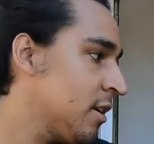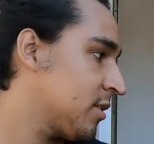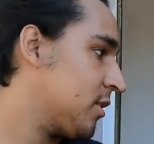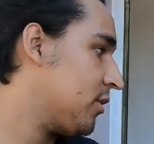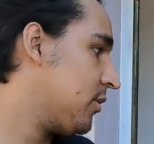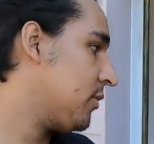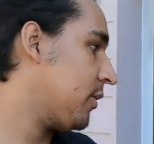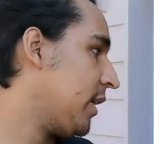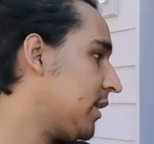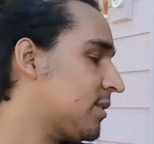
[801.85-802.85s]
So
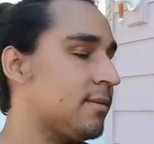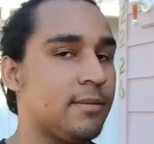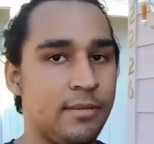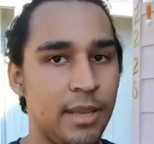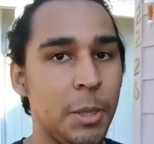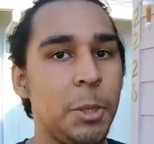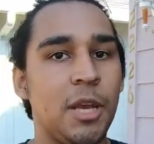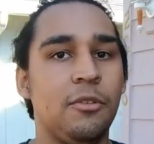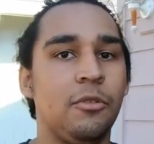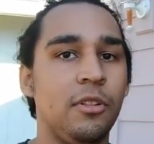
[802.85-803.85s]
it's in
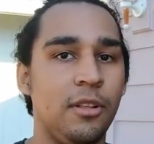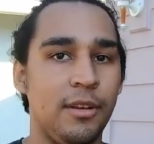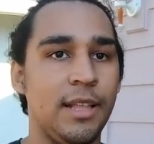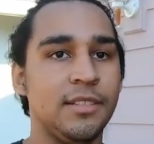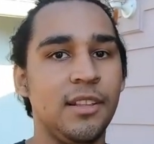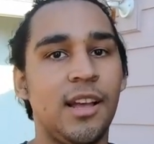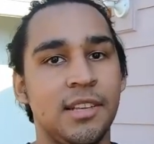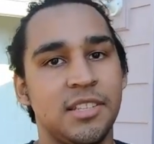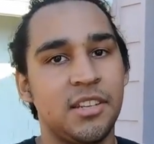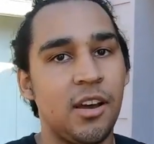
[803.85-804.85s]
general, it's a lot
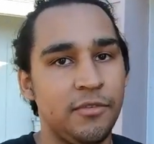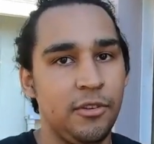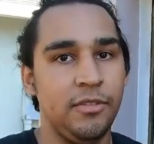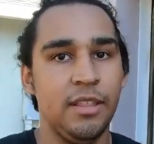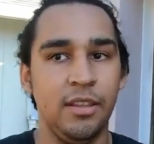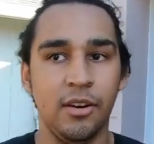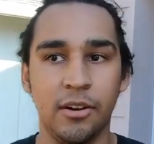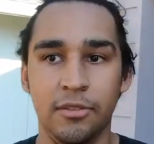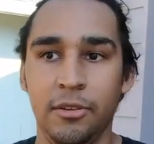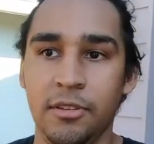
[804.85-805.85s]
softer than the
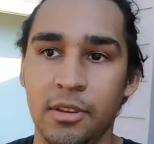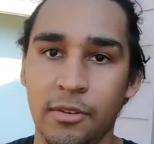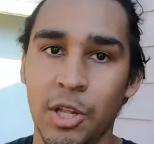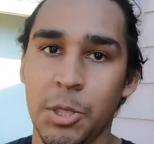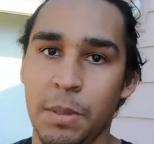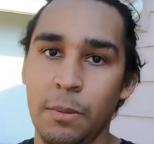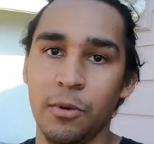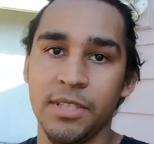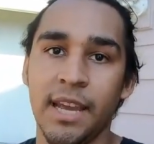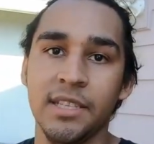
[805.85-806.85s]
R32, which people
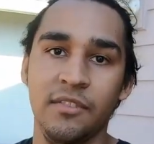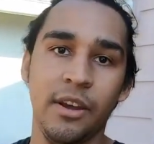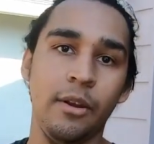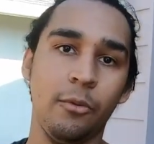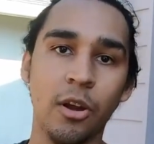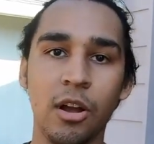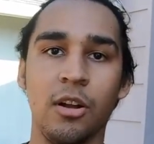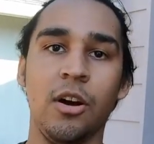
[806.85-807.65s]
would say is a very raw